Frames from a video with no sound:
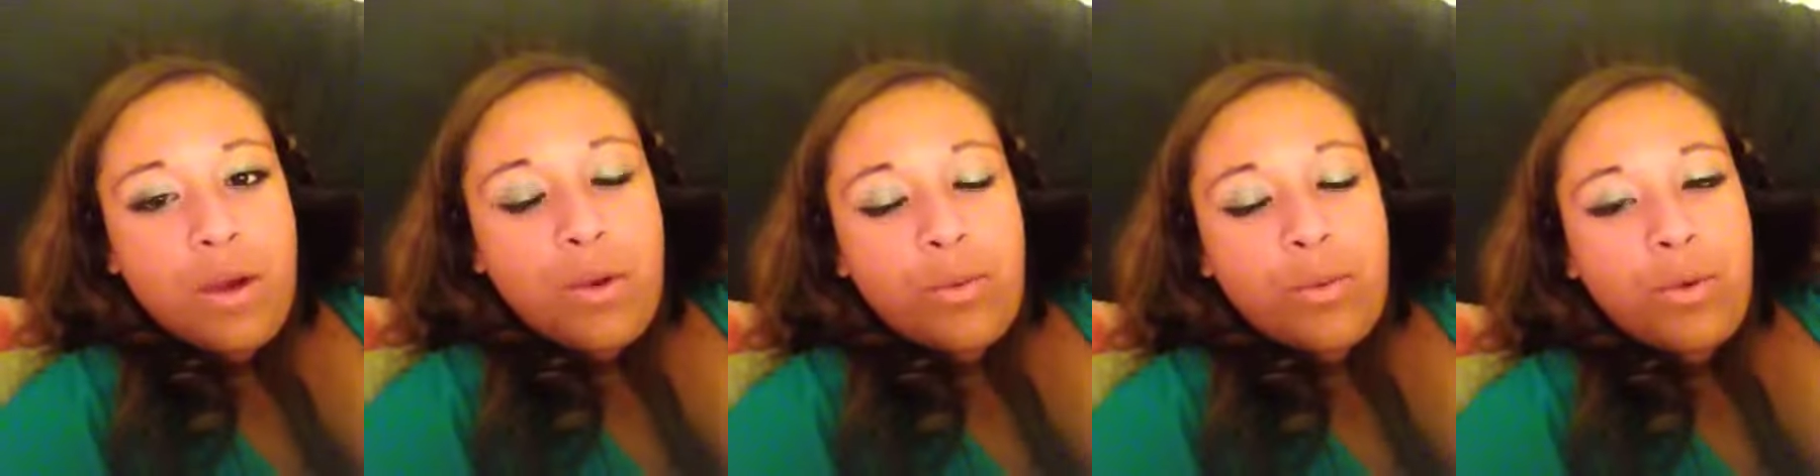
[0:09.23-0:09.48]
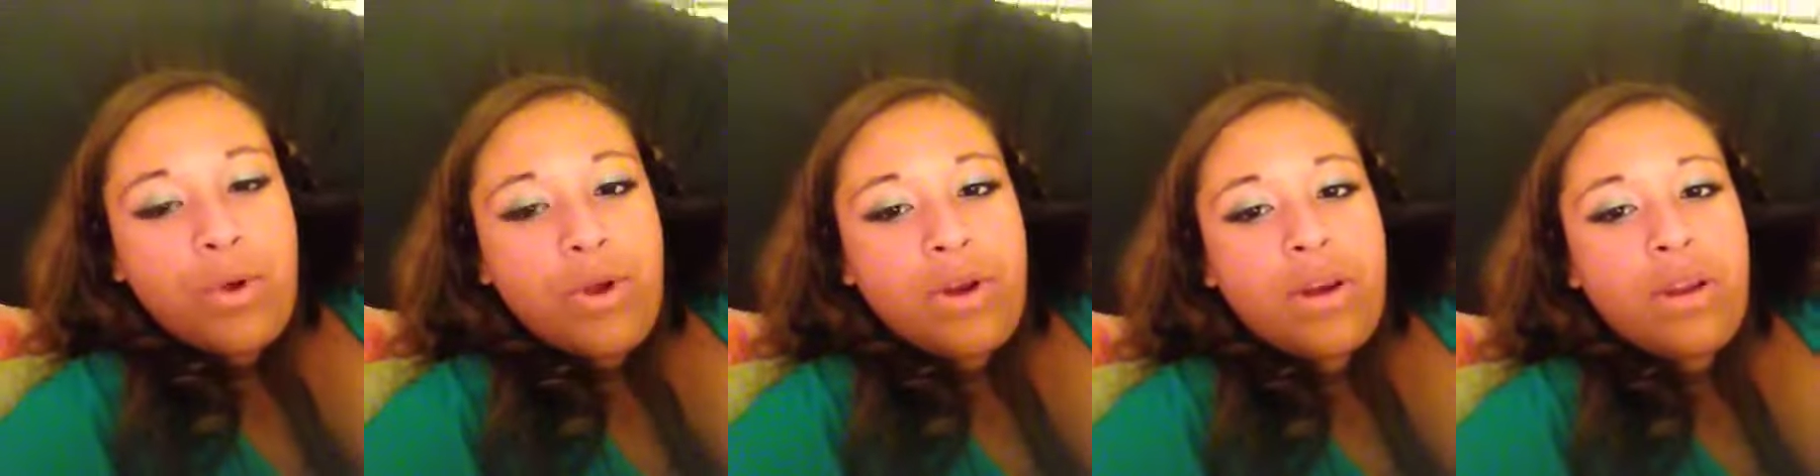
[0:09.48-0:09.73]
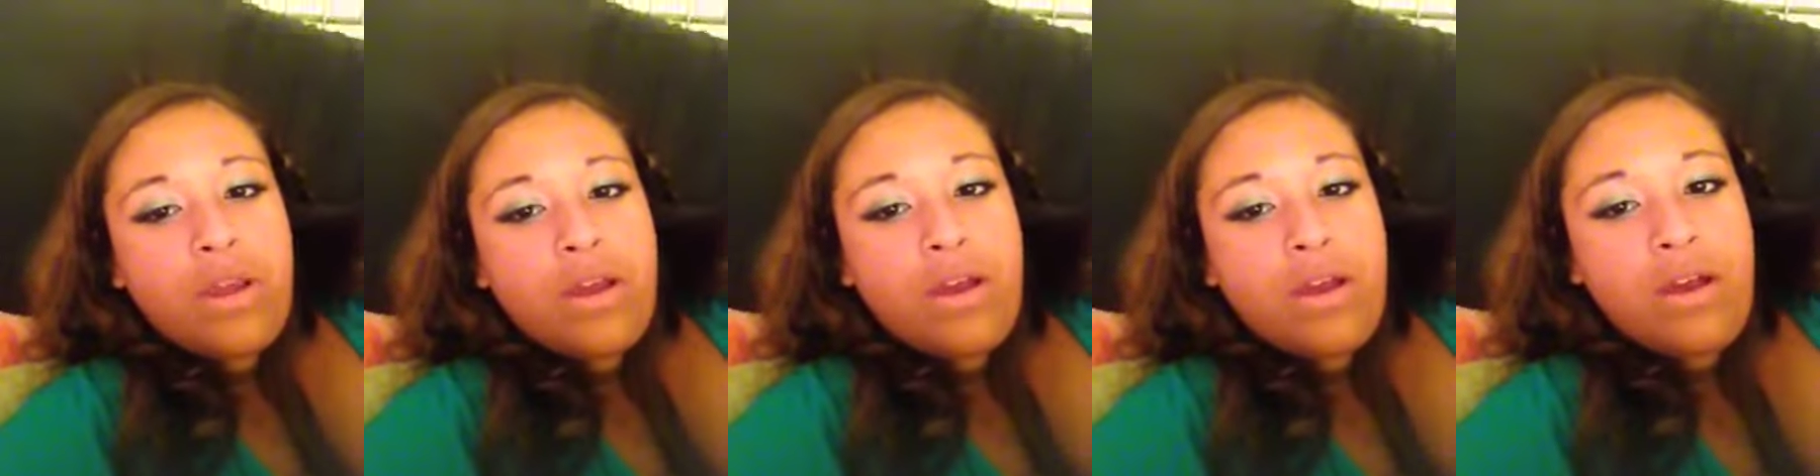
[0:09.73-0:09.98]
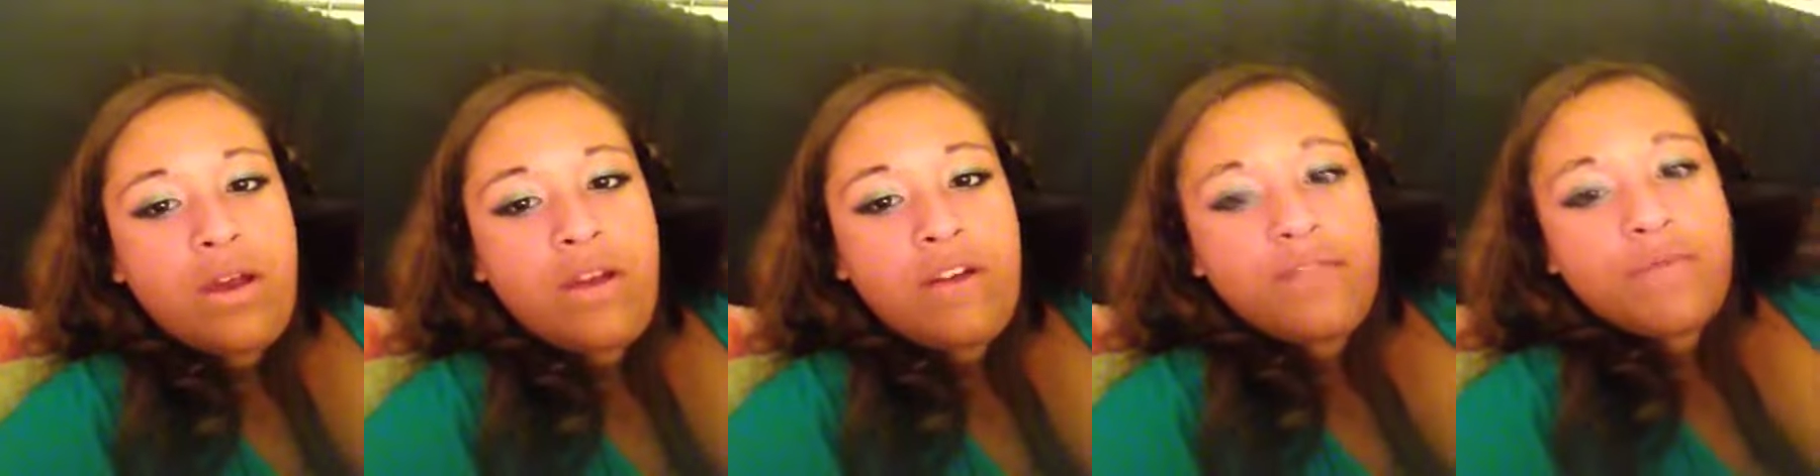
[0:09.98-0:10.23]
one
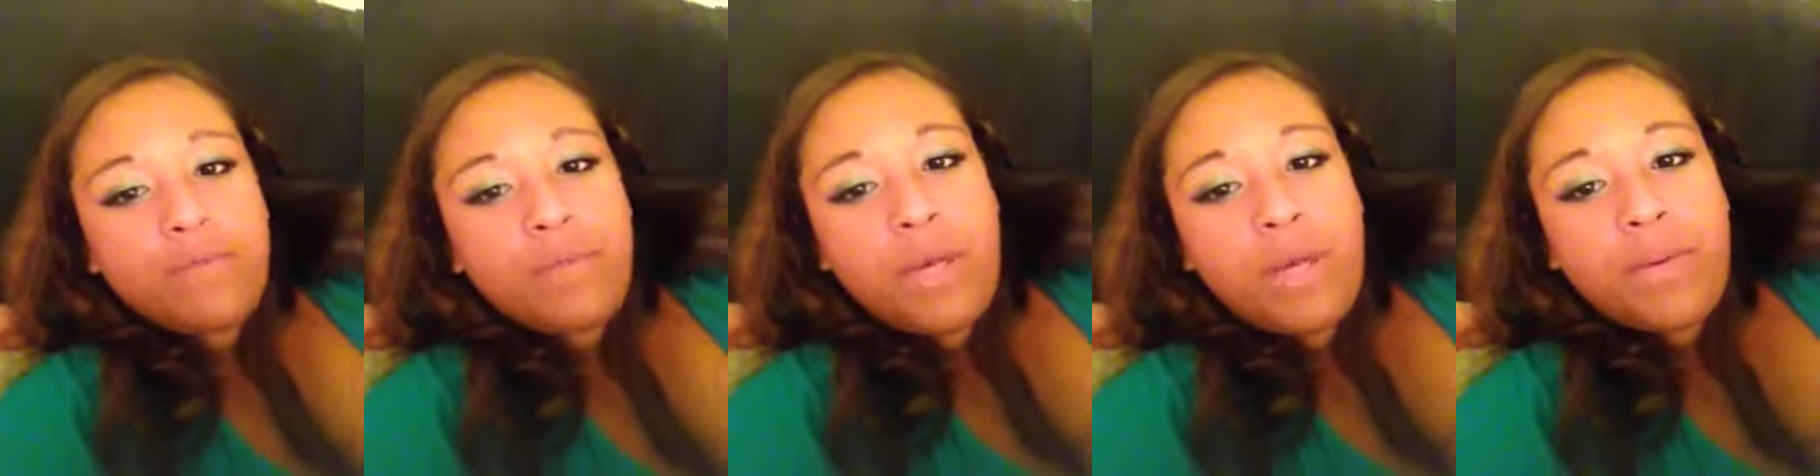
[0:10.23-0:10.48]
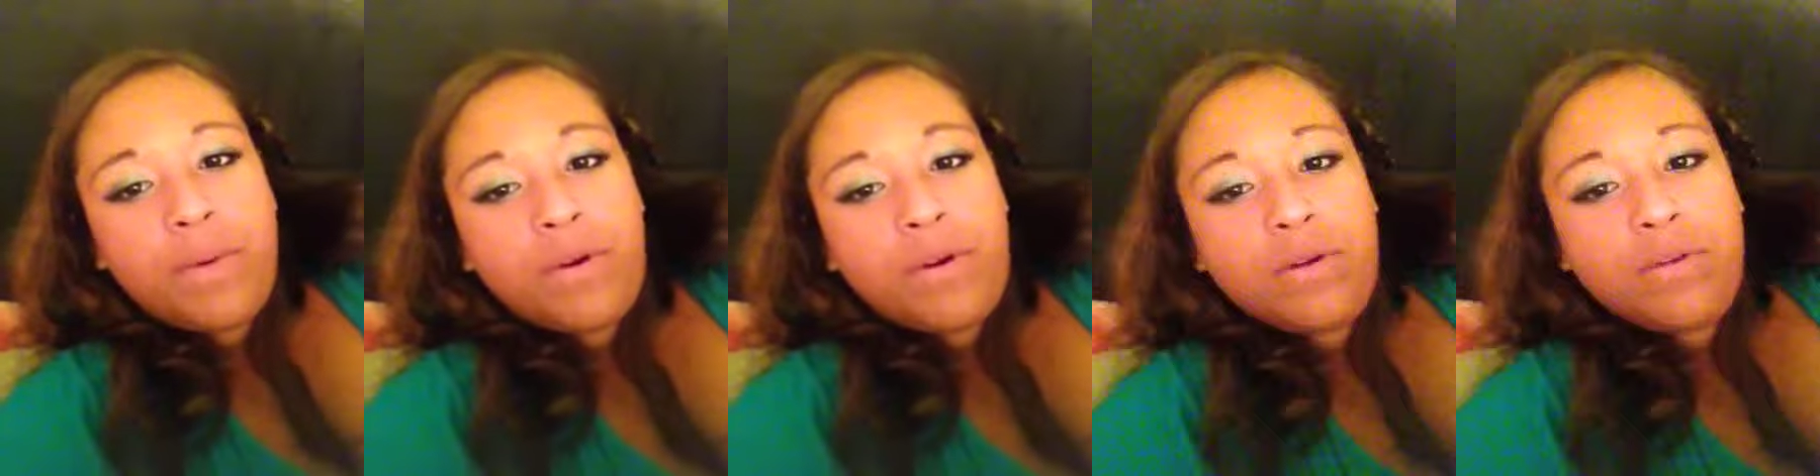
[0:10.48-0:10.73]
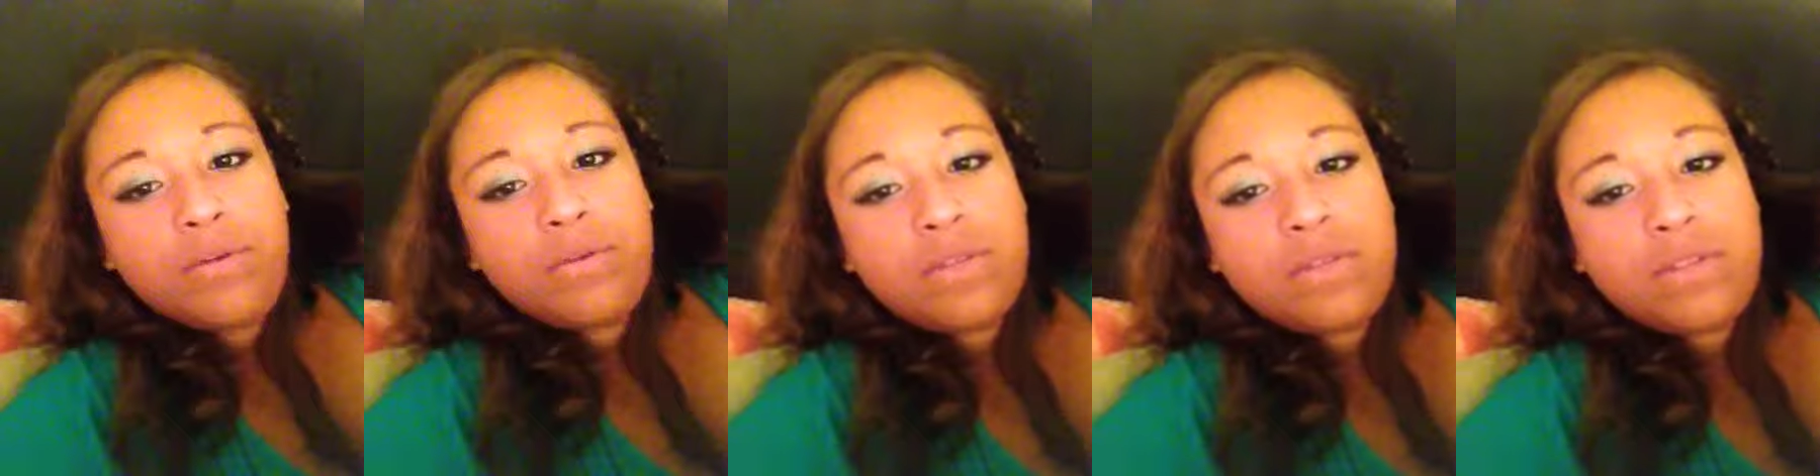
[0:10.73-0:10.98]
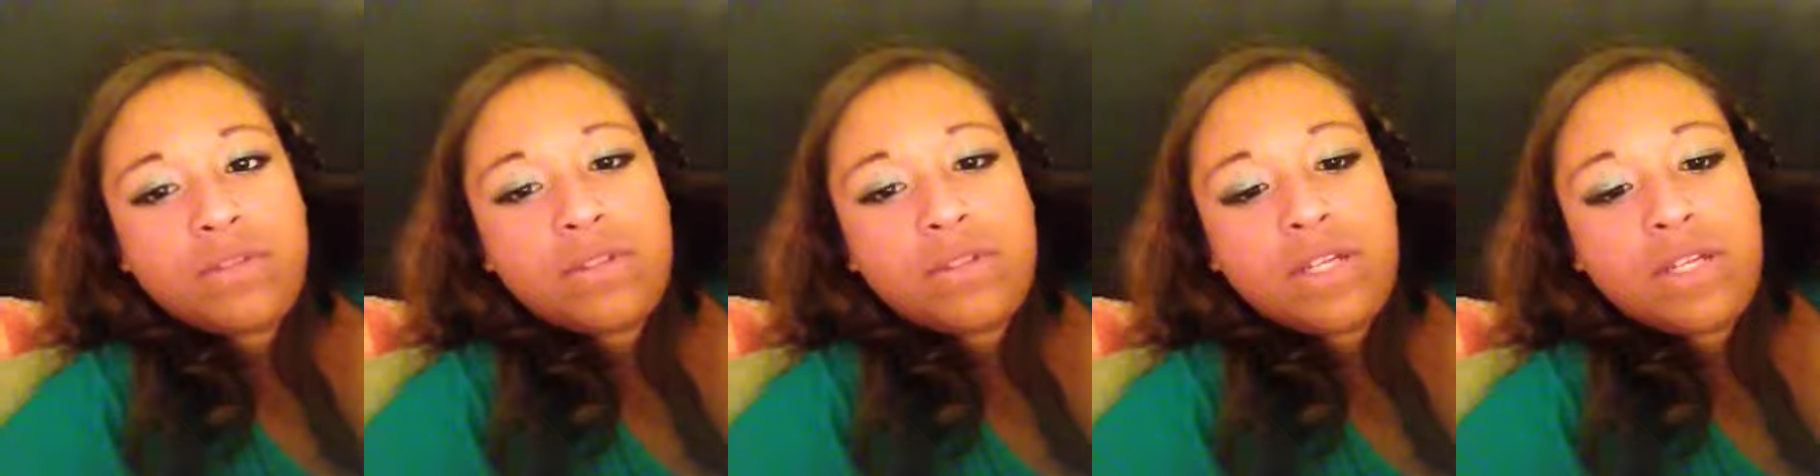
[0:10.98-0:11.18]
of my poems.